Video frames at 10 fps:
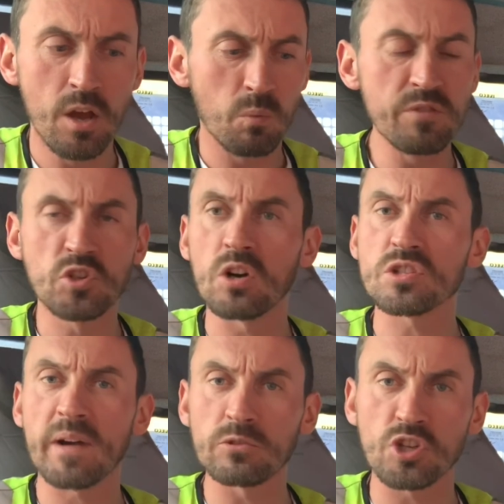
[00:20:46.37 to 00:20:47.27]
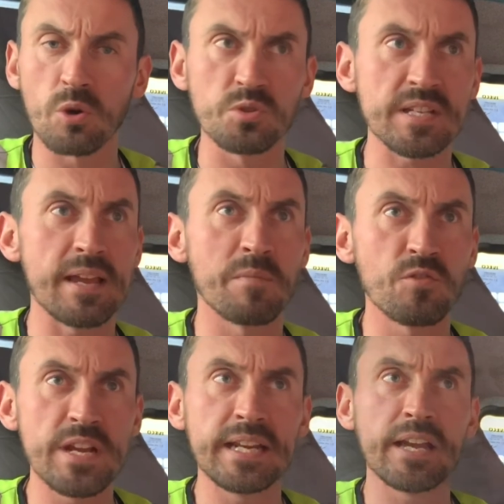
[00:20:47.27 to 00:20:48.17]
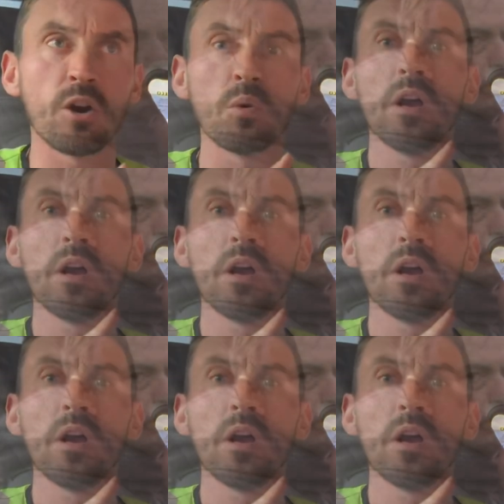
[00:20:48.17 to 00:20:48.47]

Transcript: We've talked about Jose Mourinho